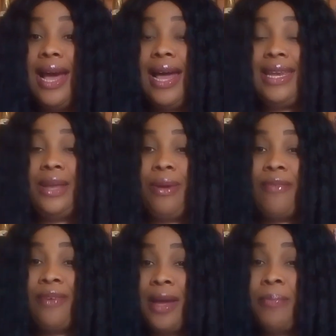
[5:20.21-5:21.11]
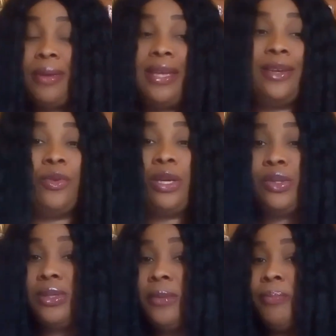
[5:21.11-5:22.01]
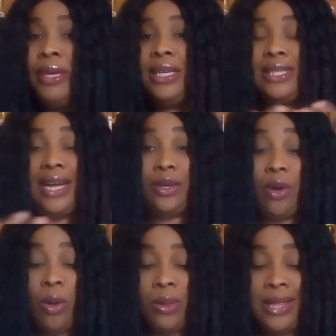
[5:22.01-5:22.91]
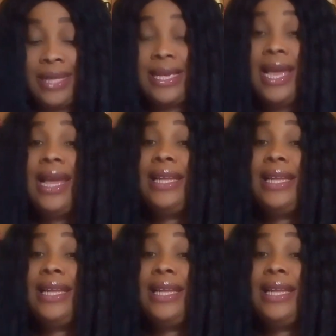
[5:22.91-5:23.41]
and they were vibing, going to the beach and all that.